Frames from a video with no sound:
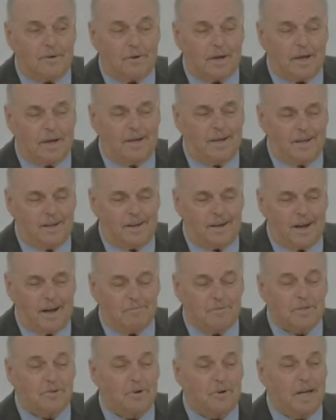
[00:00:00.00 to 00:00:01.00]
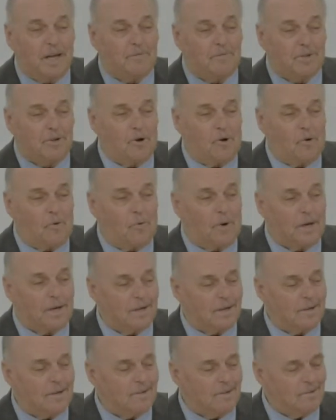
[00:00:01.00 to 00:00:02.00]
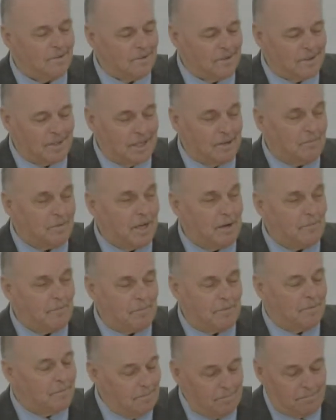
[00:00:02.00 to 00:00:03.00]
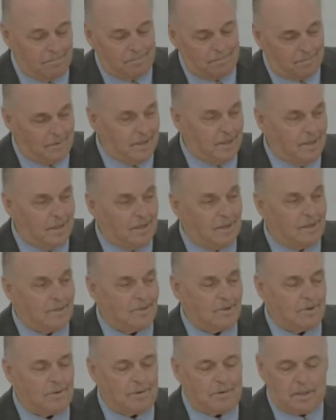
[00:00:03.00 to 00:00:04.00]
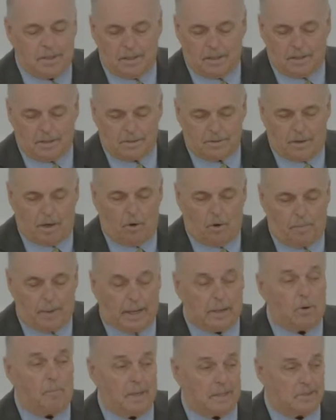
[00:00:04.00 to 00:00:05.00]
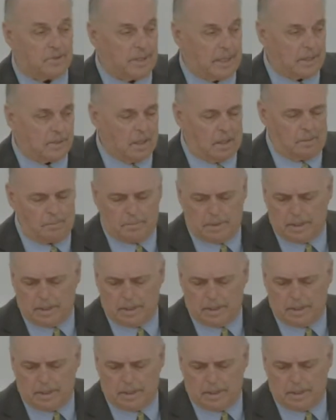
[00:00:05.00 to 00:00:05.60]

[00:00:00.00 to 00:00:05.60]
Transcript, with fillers: I'm just going to have to go with what comes up. So, so I hope I don't mess things up.